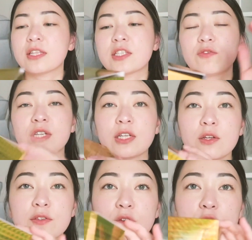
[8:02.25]
this
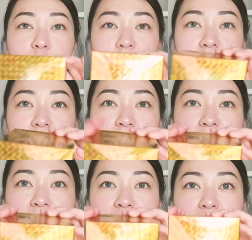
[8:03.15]
retails for
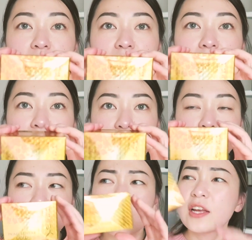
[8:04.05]

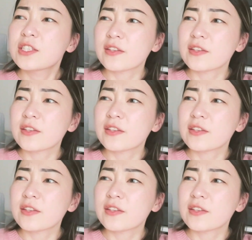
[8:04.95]
$25.